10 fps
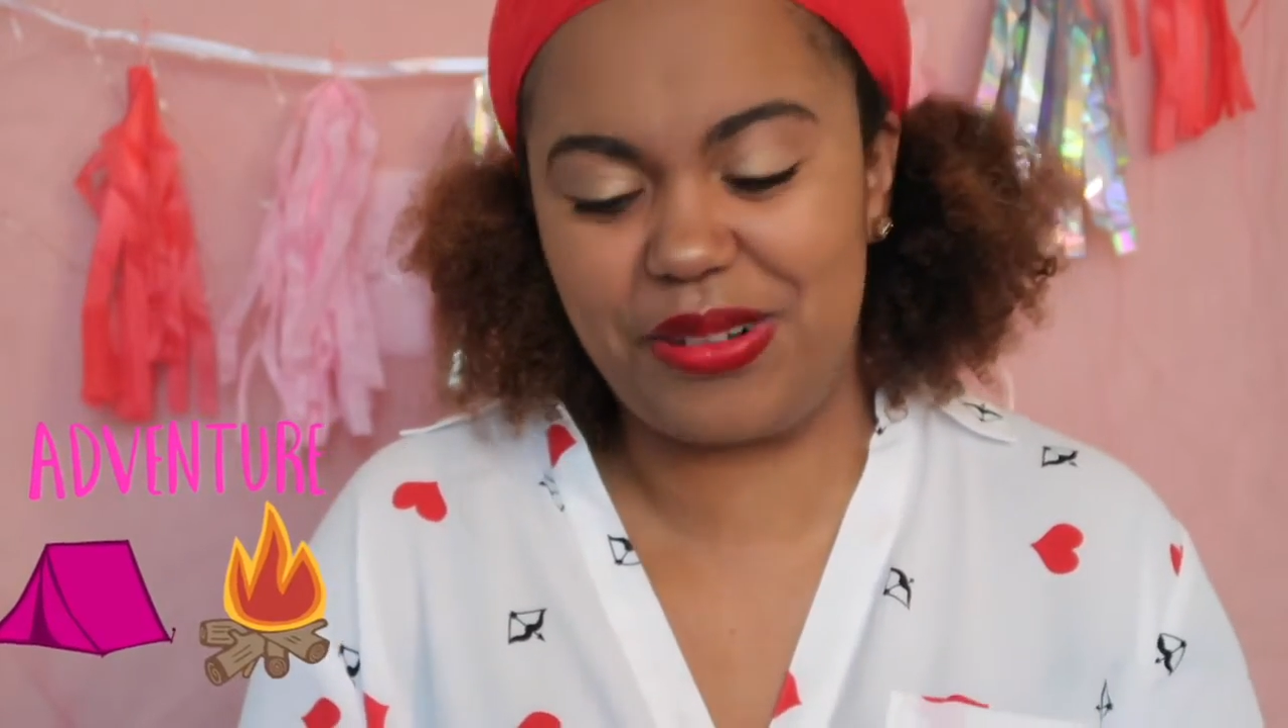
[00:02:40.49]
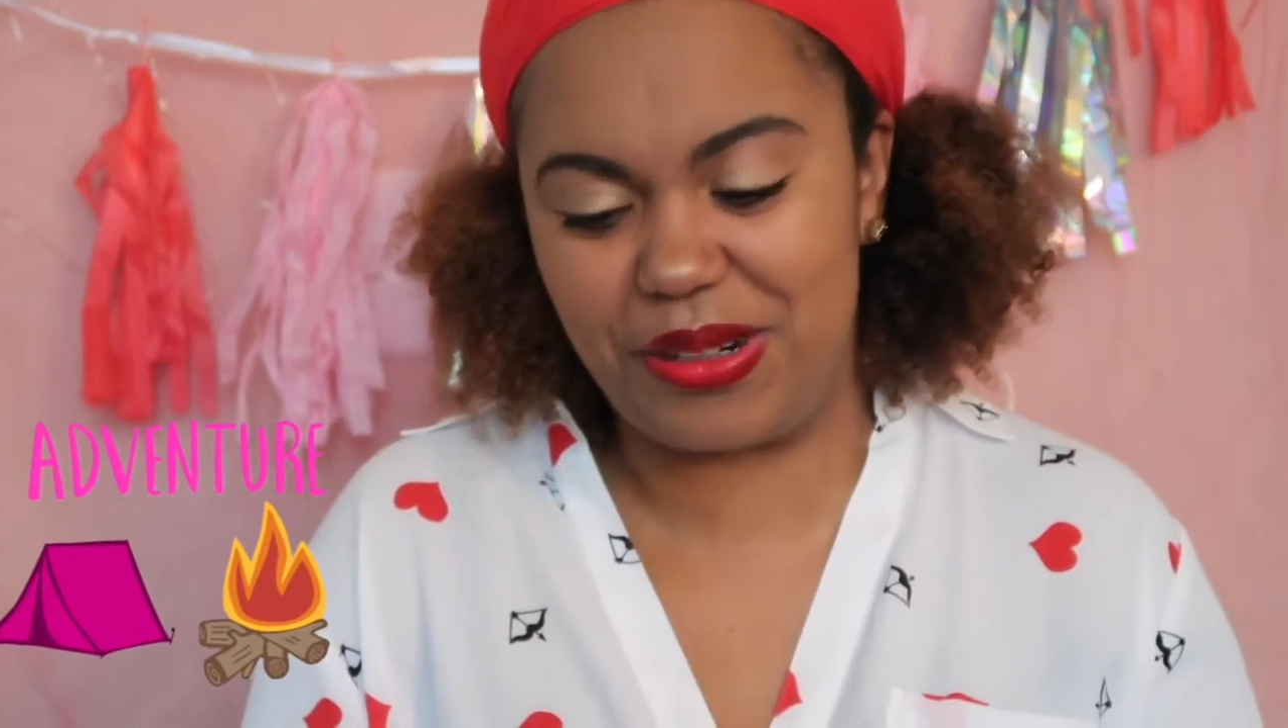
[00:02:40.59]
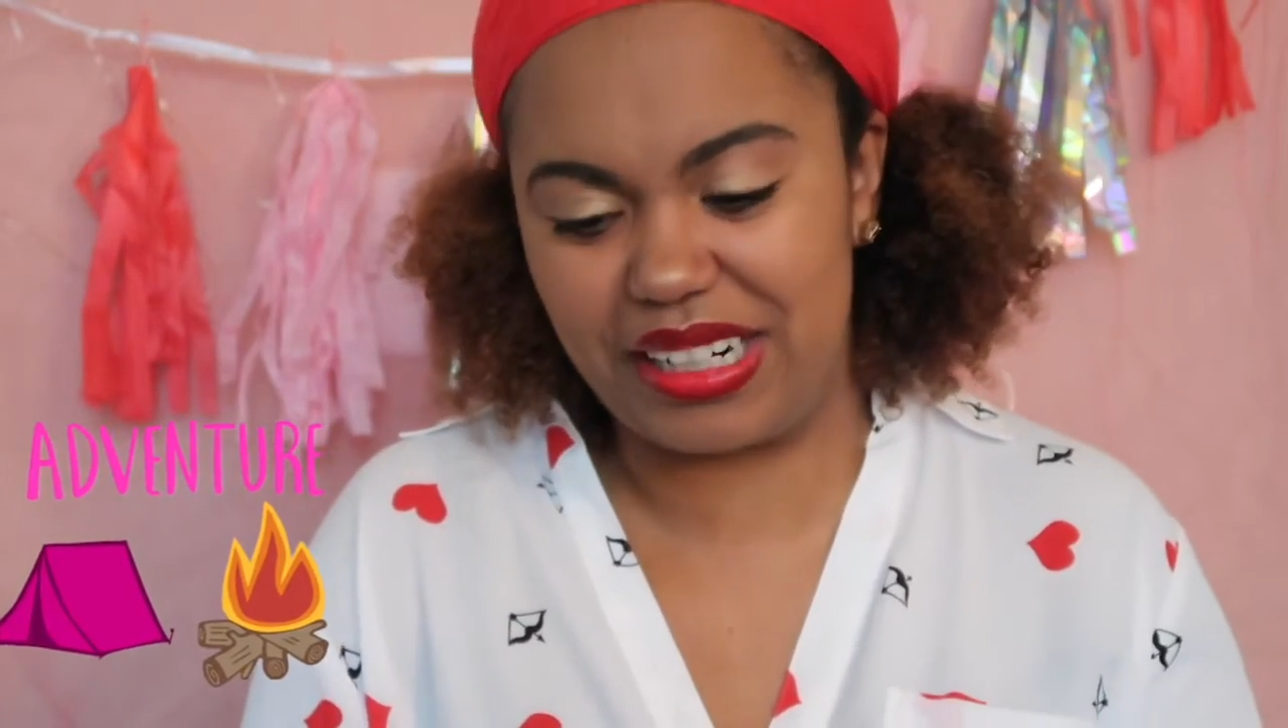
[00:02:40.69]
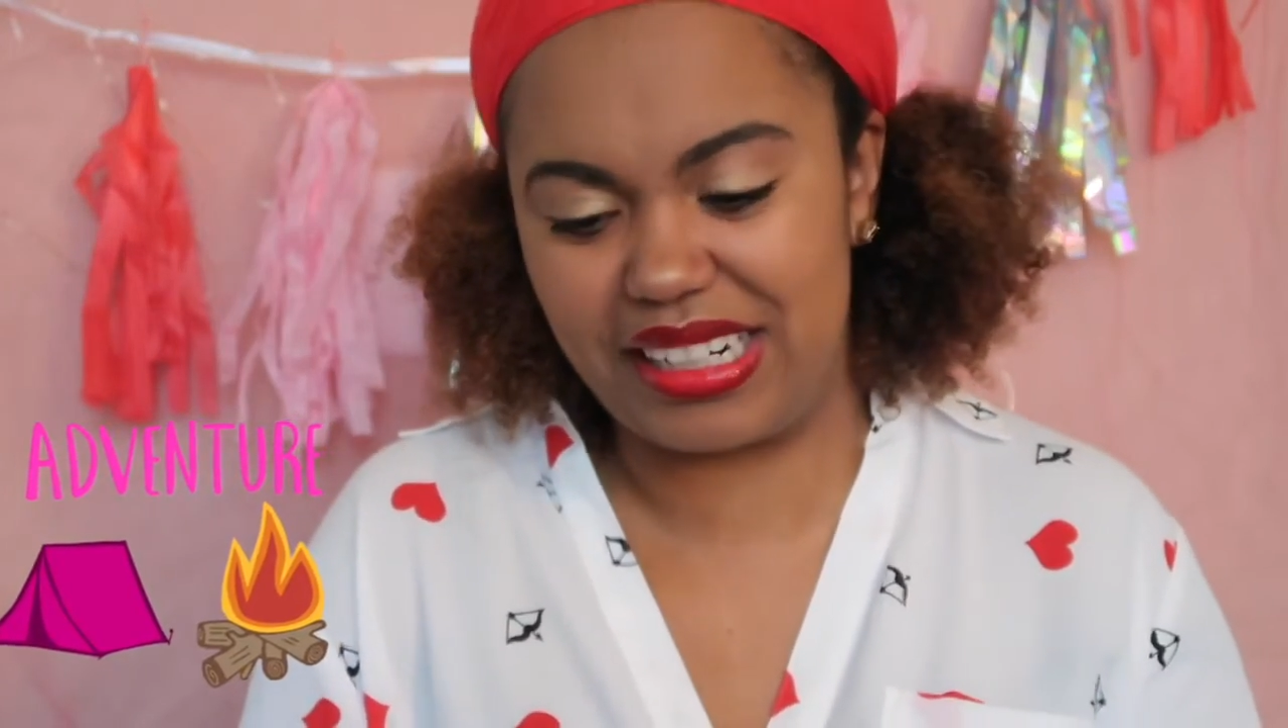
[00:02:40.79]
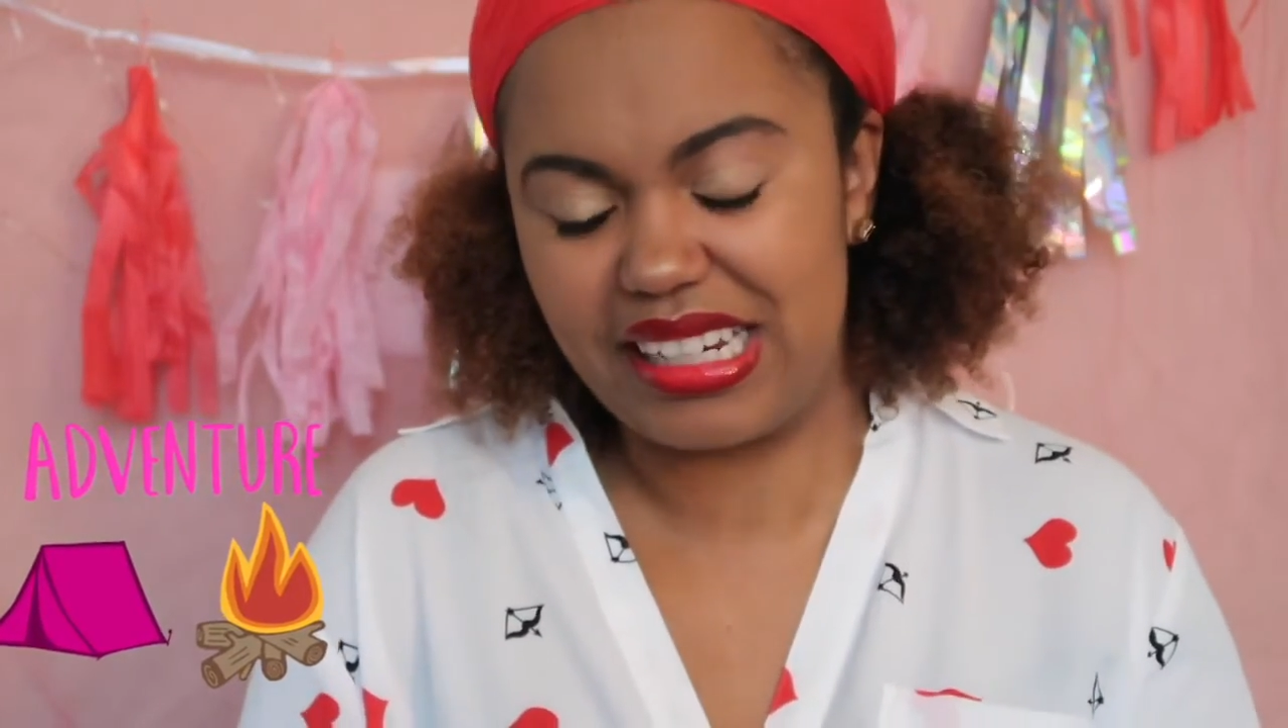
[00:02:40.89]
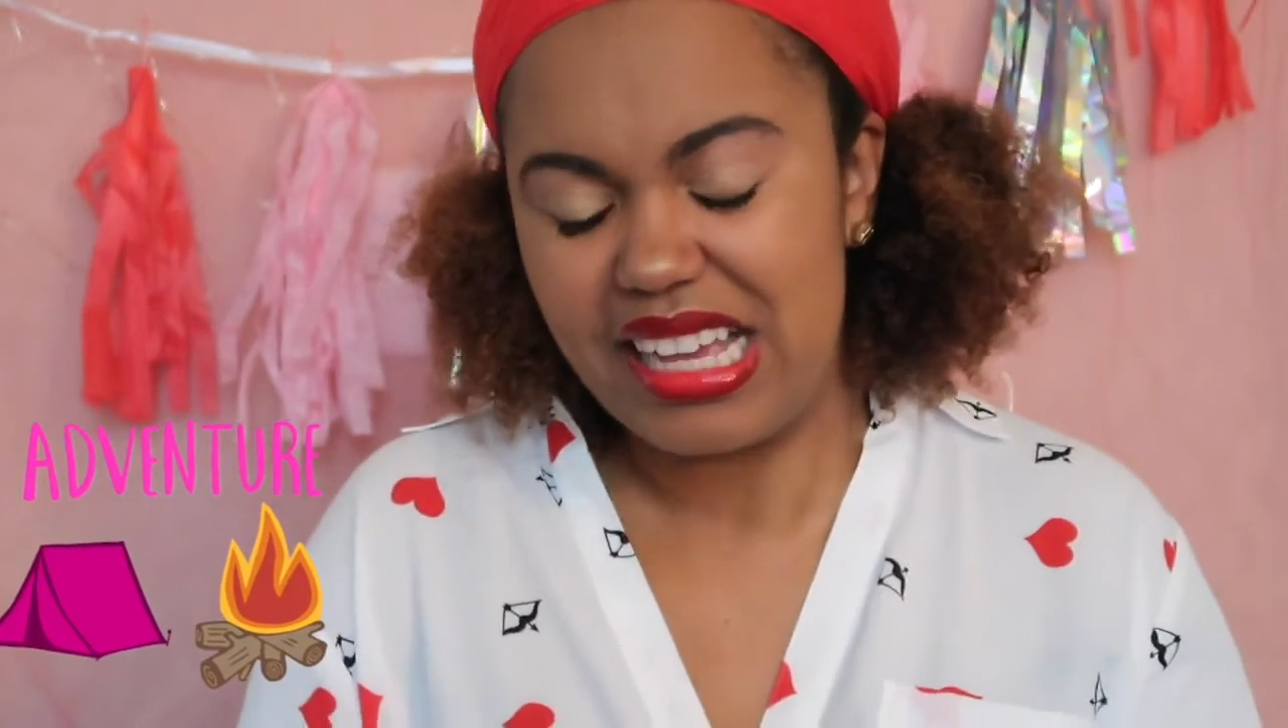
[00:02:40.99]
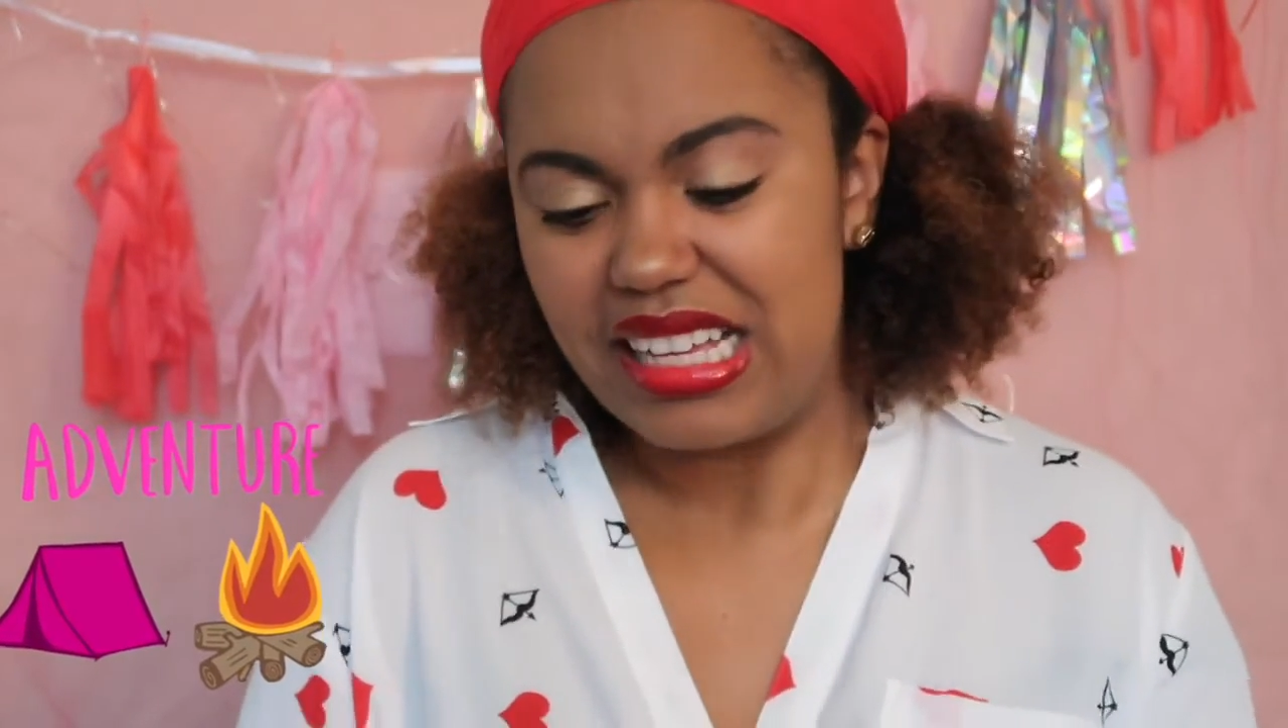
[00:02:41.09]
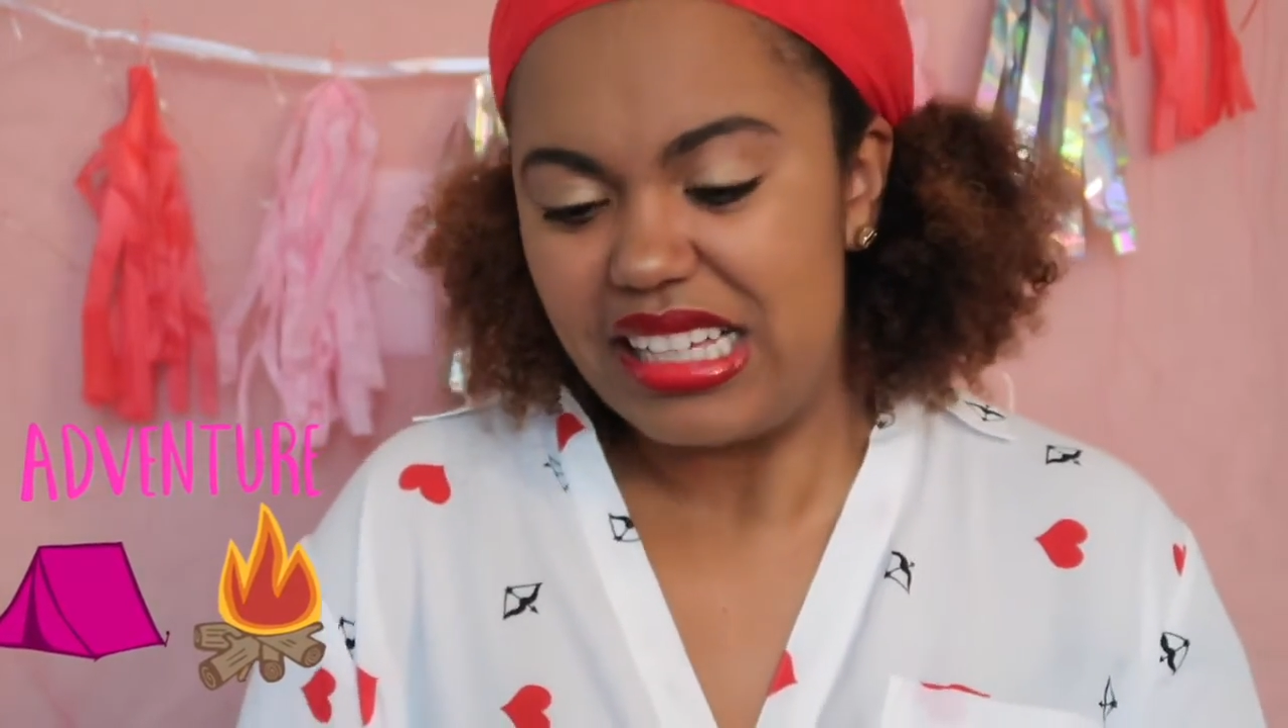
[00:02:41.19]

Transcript: or